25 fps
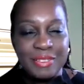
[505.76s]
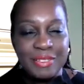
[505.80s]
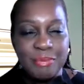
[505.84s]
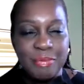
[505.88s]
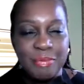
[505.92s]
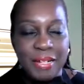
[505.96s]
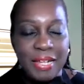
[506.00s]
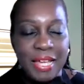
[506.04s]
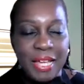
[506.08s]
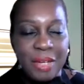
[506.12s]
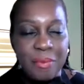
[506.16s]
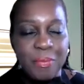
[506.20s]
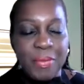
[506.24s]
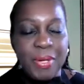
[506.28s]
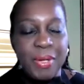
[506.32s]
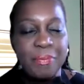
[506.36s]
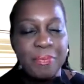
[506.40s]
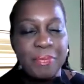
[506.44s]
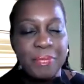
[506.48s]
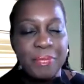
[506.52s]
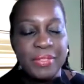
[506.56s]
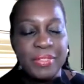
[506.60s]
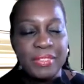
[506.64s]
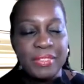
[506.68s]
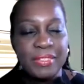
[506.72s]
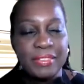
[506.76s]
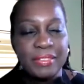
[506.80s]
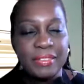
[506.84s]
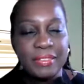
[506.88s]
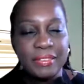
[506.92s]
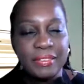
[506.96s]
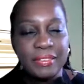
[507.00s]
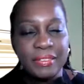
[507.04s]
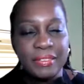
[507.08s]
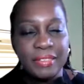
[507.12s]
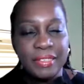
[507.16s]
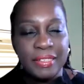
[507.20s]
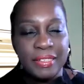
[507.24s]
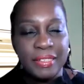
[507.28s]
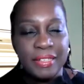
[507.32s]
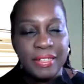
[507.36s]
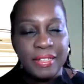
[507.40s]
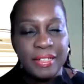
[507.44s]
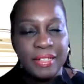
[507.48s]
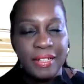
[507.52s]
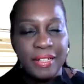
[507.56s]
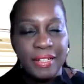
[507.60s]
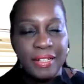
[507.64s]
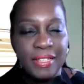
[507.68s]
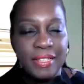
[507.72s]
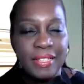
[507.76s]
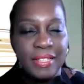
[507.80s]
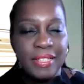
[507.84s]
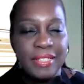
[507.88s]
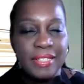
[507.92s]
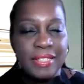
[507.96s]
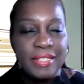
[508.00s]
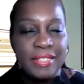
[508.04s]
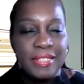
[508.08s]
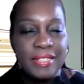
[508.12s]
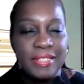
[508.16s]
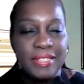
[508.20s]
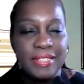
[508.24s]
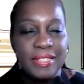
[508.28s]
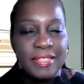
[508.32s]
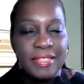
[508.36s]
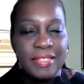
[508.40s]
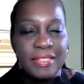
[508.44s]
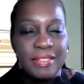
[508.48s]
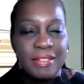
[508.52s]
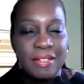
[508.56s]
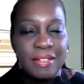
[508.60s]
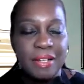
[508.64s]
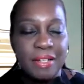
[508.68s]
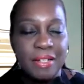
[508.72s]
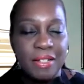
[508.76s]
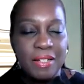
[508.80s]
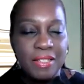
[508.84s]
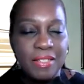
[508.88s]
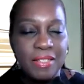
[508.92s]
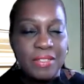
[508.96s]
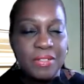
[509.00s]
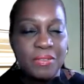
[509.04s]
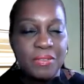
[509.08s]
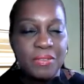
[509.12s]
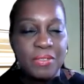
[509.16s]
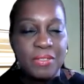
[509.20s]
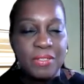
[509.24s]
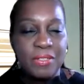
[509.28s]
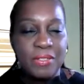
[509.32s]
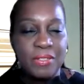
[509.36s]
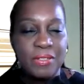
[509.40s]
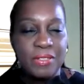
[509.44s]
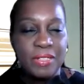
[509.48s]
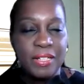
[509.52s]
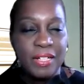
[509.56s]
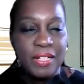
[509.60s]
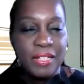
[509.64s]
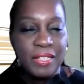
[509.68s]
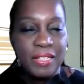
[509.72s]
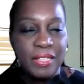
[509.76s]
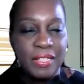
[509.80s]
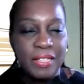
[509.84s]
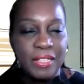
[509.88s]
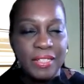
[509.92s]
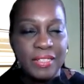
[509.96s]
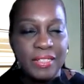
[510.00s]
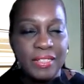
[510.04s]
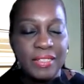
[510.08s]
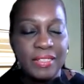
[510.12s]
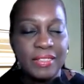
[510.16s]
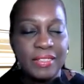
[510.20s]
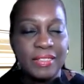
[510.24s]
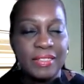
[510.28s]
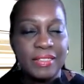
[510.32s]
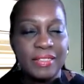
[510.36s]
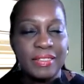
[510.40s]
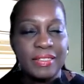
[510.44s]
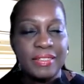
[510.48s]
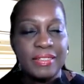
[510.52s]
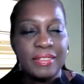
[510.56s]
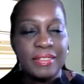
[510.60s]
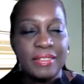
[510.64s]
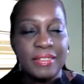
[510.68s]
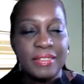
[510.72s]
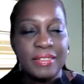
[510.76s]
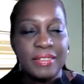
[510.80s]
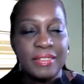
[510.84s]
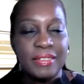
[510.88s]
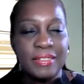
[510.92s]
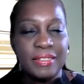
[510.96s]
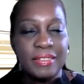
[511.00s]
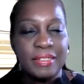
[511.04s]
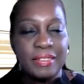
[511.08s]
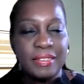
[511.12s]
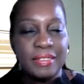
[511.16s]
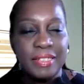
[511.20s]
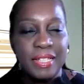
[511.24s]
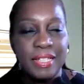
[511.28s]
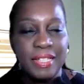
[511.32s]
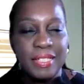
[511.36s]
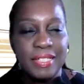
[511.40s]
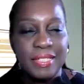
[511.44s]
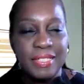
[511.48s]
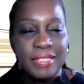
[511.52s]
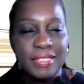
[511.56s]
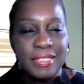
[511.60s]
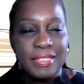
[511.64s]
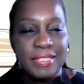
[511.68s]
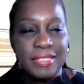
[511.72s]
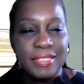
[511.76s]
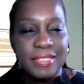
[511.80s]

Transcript: Black pepper, onions, garlic, salt, or garlic. Nice.